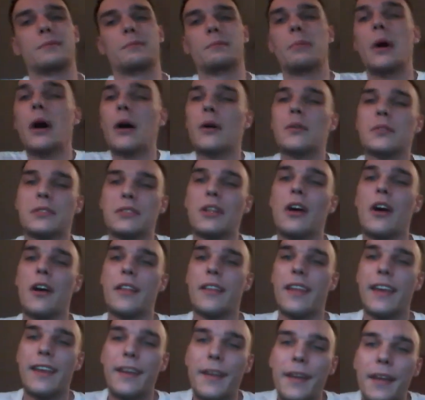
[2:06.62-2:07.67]
post on
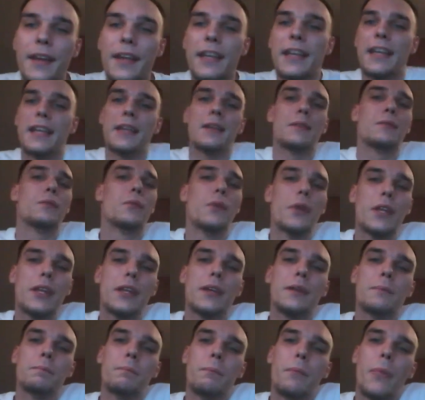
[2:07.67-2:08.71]
like he
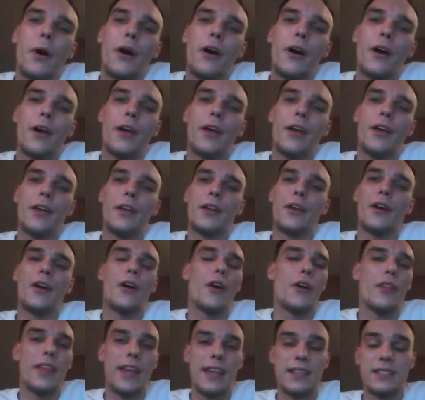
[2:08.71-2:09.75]
really bought
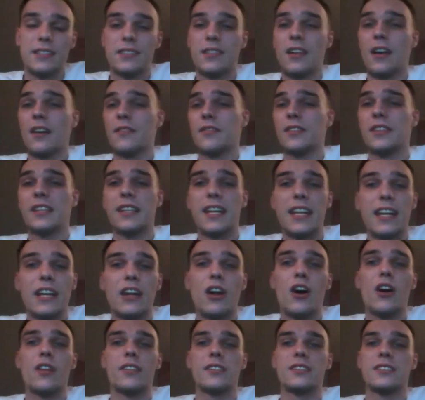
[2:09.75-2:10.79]
all that stuff and did it
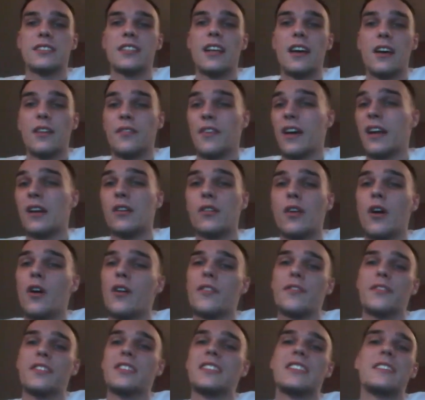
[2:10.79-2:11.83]
all himself. I don't know
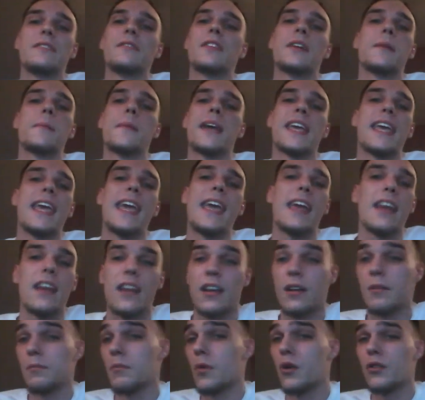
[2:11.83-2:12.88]
if he's even a
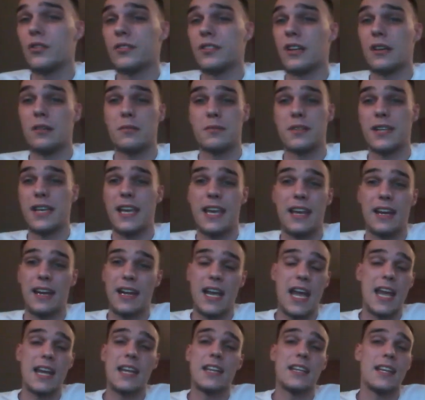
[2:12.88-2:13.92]
mechanic, a motorcycle mechanic.
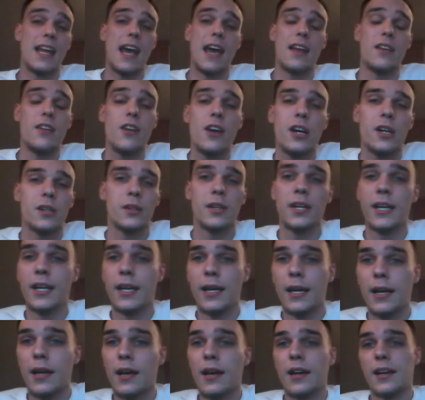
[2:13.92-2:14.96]
I did not know.
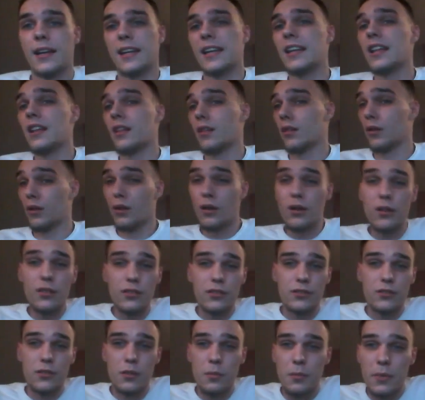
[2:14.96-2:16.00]
It
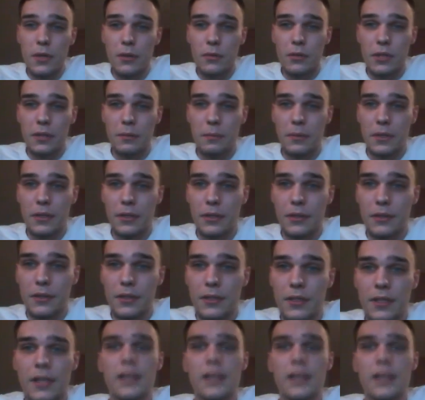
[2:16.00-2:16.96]
looks to be rebuilt,